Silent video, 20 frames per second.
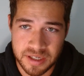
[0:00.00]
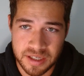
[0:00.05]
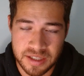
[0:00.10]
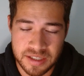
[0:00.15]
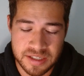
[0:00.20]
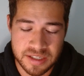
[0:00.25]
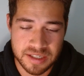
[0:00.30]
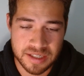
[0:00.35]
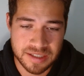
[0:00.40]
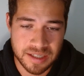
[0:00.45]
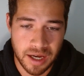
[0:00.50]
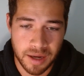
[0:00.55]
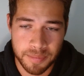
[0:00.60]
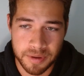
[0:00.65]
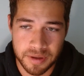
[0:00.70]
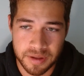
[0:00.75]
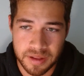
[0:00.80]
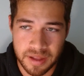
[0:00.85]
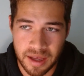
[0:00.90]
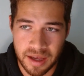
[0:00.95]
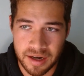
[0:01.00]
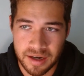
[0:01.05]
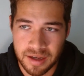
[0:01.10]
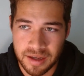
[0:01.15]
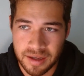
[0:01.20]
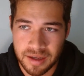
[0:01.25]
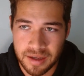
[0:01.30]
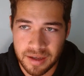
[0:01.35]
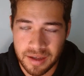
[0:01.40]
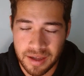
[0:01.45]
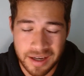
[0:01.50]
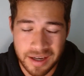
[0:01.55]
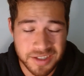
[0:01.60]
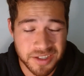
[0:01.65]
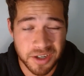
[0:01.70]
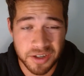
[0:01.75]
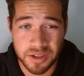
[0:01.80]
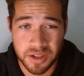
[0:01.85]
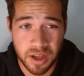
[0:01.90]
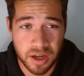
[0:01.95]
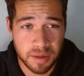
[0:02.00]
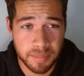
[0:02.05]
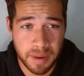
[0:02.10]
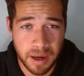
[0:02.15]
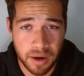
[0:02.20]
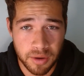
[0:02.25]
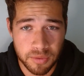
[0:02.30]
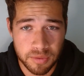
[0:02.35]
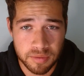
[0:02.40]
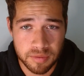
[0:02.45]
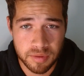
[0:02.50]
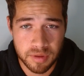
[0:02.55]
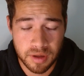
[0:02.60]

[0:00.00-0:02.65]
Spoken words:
And this is a topic that I can talk a lot about